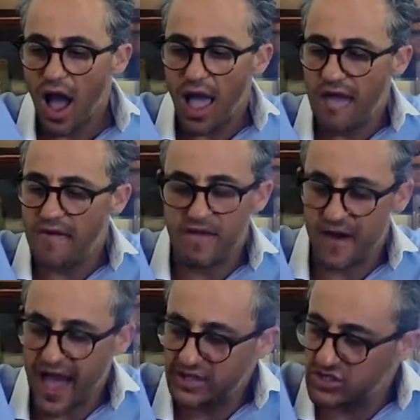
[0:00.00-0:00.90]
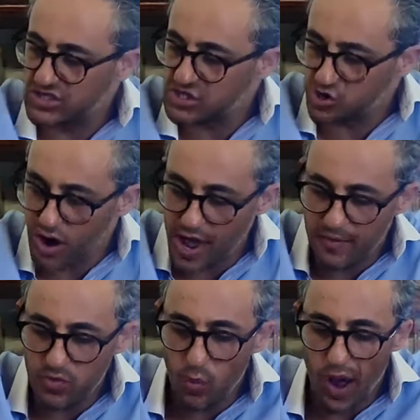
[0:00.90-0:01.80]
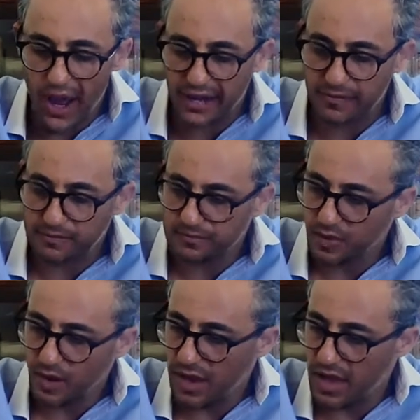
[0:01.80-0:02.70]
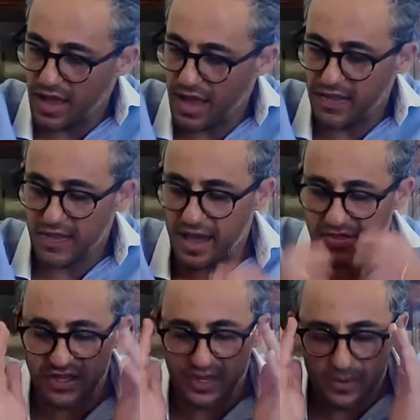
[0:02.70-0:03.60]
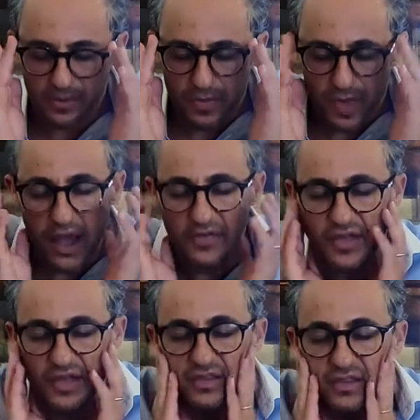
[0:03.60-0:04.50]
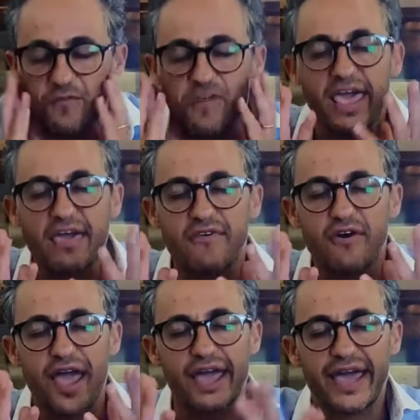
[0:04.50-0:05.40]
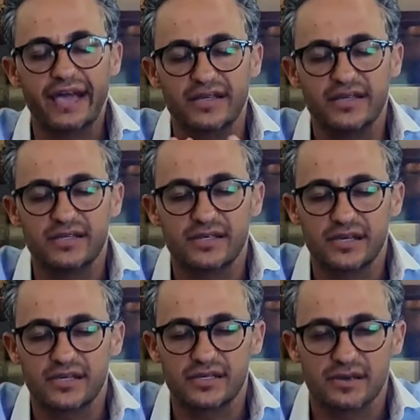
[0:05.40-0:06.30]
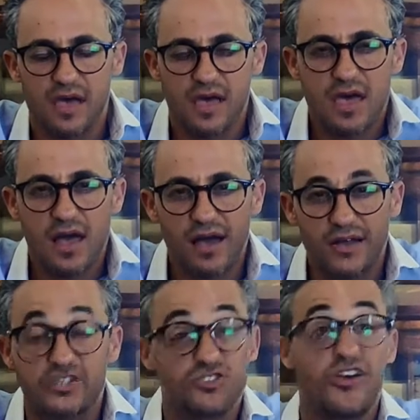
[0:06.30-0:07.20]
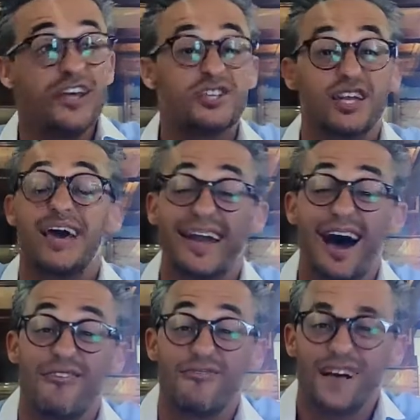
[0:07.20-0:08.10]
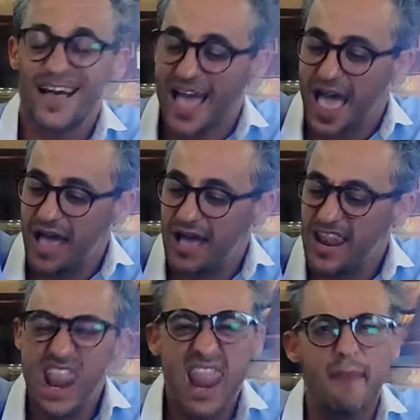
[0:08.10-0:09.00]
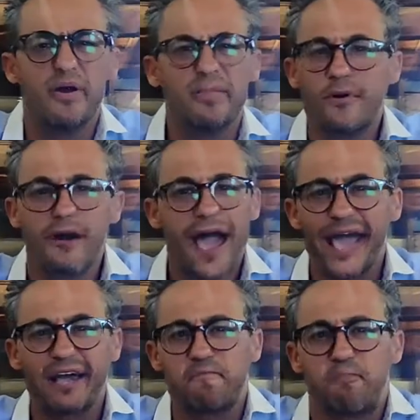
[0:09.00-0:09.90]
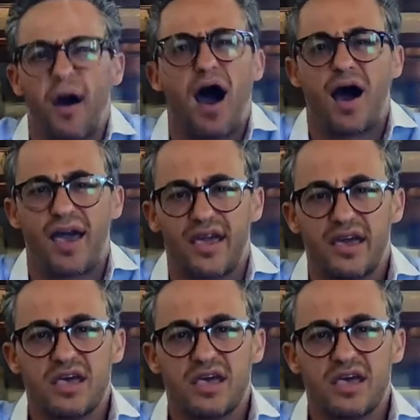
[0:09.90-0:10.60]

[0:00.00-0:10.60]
If I had to describe the wine, I think the flavor I get is strangely enough, lemon meringue pie.